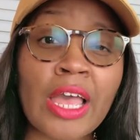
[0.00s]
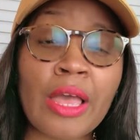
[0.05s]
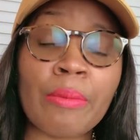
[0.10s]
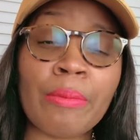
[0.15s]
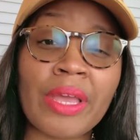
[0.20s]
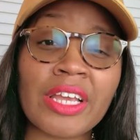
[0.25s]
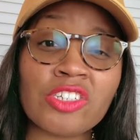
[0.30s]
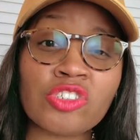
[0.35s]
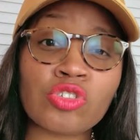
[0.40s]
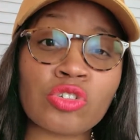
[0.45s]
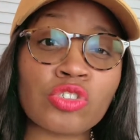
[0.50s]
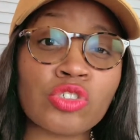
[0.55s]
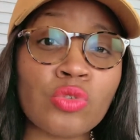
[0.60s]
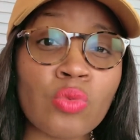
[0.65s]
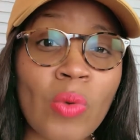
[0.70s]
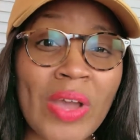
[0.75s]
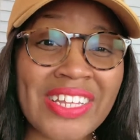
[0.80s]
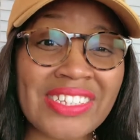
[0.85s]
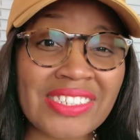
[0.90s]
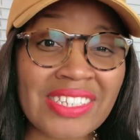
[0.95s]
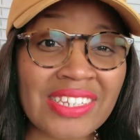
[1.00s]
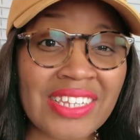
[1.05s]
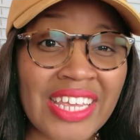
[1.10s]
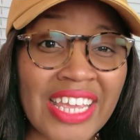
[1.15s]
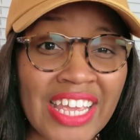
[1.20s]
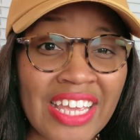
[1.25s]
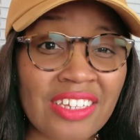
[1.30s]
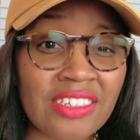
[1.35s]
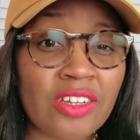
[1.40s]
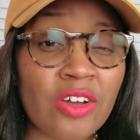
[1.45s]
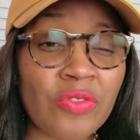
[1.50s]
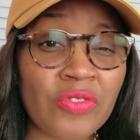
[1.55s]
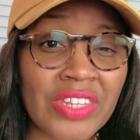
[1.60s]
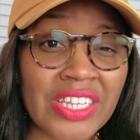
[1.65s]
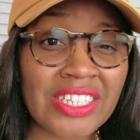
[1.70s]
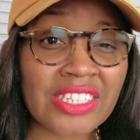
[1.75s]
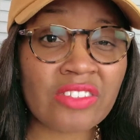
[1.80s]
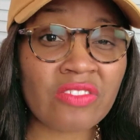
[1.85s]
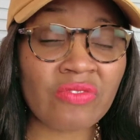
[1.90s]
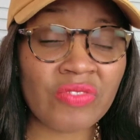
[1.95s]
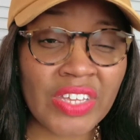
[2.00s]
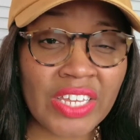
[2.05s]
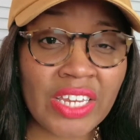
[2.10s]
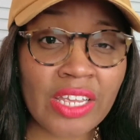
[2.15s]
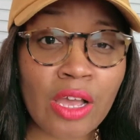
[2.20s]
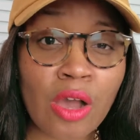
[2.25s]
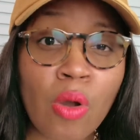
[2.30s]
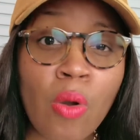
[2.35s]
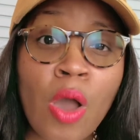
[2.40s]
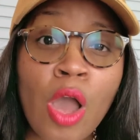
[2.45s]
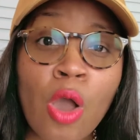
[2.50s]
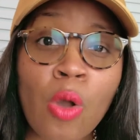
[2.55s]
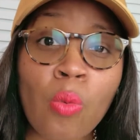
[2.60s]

Make sure you wait to the end of this video.